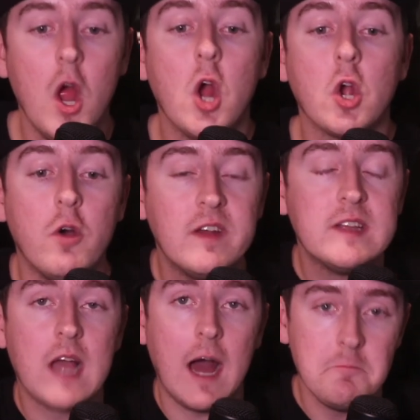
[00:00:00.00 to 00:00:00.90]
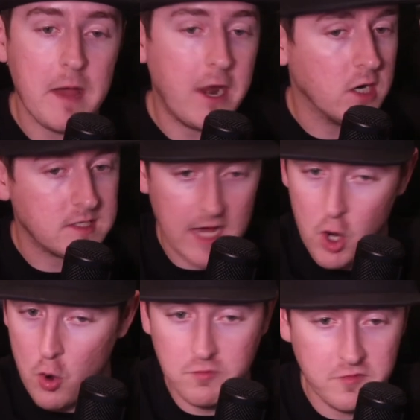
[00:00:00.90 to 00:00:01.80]
COVID has gotten better. It's not
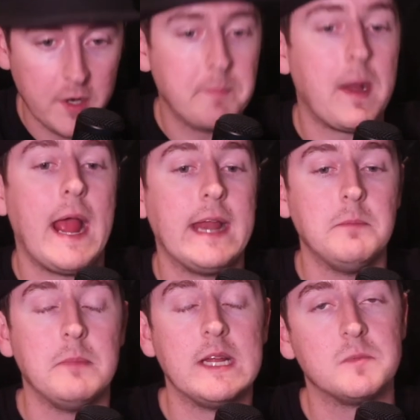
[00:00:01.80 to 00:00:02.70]
over by any means,